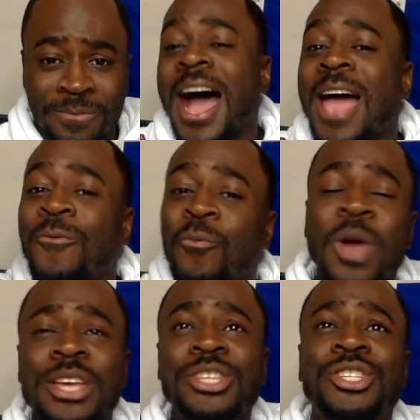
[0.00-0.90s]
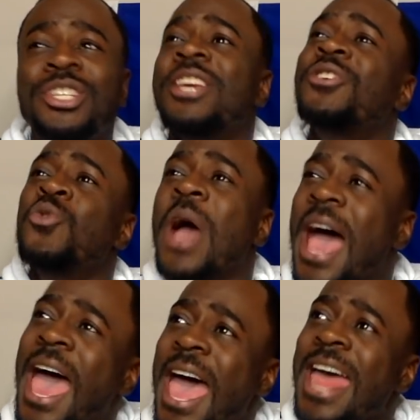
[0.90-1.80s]
I wish you
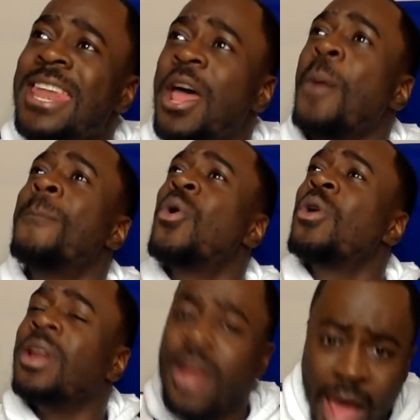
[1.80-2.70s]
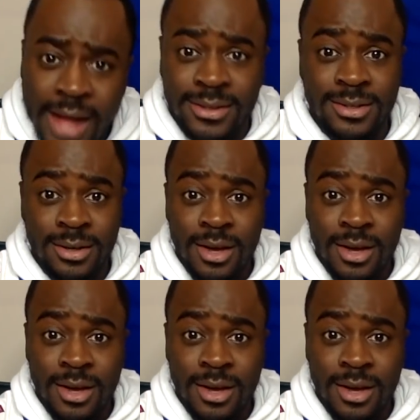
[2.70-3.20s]
had more not.